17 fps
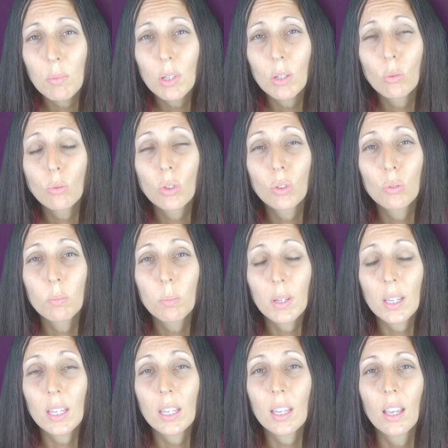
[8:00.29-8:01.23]
ml should
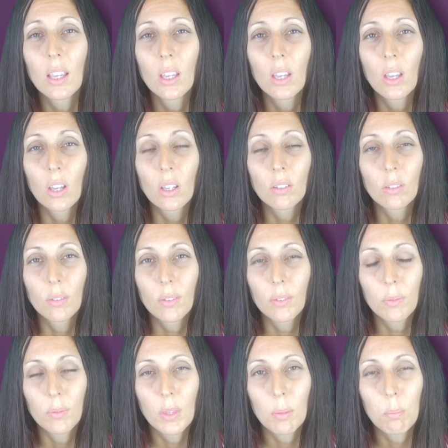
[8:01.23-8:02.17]
be
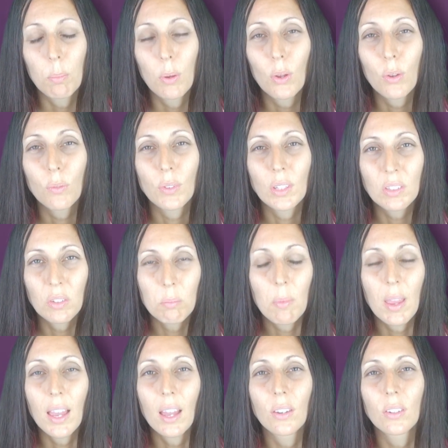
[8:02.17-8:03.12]
the perfect
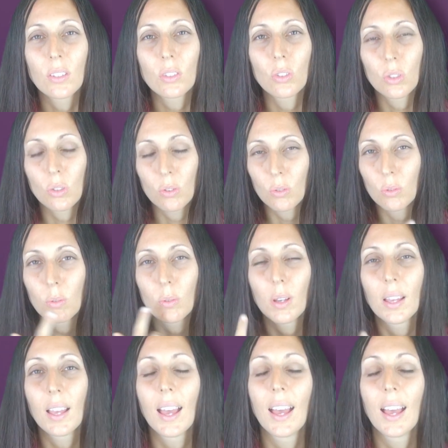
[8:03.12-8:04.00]
amount to